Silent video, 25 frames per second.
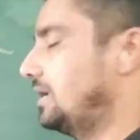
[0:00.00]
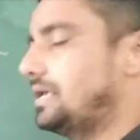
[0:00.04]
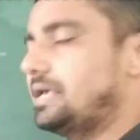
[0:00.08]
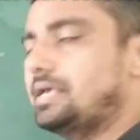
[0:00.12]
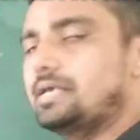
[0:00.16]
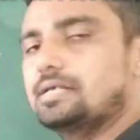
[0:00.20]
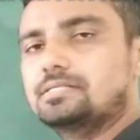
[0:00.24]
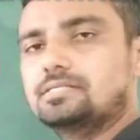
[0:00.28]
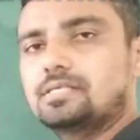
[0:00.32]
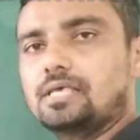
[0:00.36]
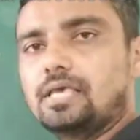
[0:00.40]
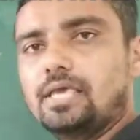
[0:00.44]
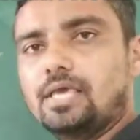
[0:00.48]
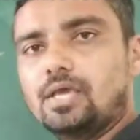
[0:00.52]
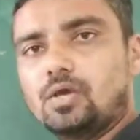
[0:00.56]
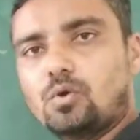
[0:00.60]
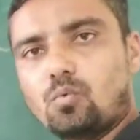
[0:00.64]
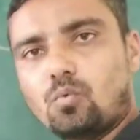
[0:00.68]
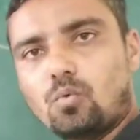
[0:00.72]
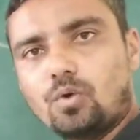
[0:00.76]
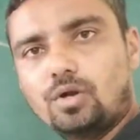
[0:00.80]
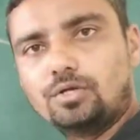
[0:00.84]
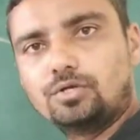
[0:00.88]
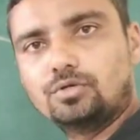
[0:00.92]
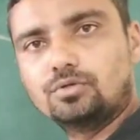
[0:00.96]
is
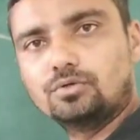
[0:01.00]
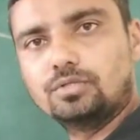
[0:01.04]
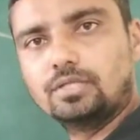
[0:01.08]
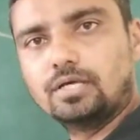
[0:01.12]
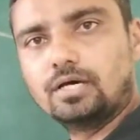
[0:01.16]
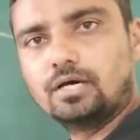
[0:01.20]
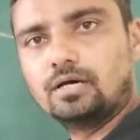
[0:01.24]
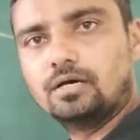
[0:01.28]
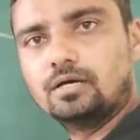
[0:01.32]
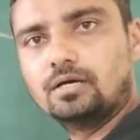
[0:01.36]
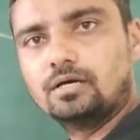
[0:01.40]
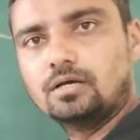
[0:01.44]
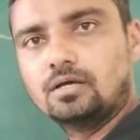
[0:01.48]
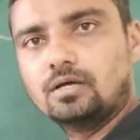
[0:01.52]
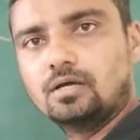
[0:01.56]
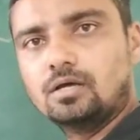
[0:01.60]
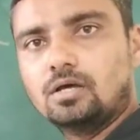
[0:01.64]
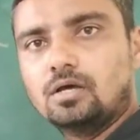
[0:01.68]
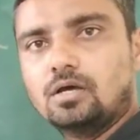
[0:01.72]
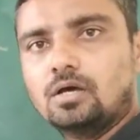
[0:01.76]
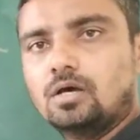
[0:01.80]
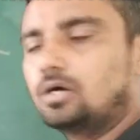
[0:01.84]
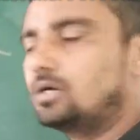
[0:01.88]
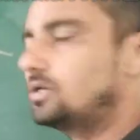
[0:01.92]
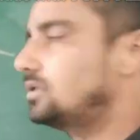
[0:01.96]
equal to the
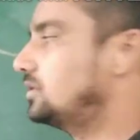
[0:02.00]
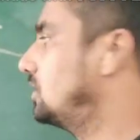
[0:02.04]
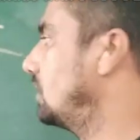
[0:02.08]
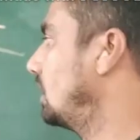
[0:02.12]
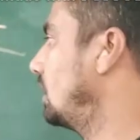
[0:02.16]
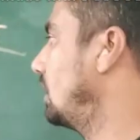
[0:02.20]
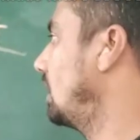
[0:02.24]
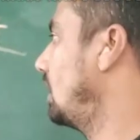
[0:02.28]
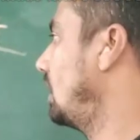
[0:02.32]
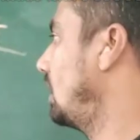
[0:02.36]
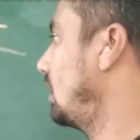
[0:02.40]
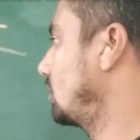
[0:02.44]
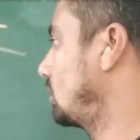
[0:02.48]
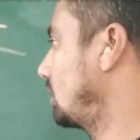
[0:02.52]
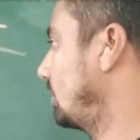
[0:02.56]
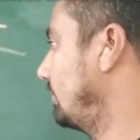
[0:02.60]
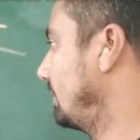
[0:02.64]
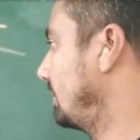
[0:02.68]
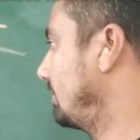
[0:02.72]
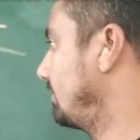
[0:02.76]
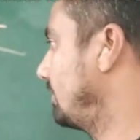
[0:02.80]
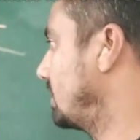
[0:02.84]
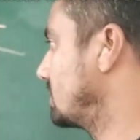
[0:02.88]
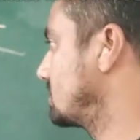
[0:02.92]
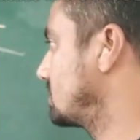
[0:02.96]

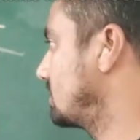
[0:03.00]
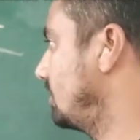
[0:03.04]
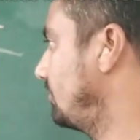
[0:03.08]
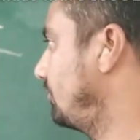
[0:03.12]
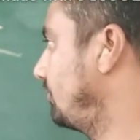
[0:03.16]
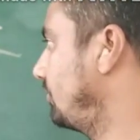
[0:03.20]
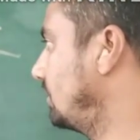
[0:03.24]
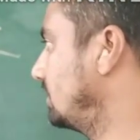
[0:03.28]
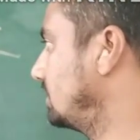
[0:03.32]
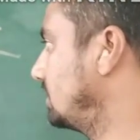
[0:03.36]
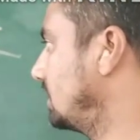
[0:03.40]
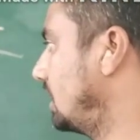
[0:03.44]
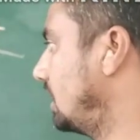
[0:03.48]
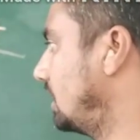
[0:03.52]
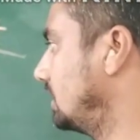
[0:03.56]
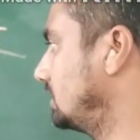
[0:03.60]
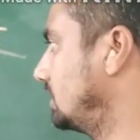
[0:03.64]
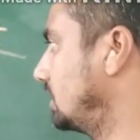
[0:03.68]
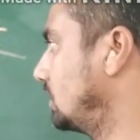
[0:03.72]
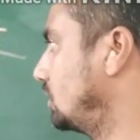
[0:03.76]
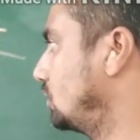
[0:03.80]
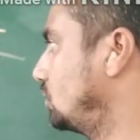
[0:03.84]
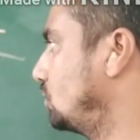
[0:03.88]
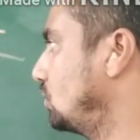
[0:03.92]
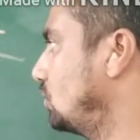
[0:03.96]
atomic mass of the other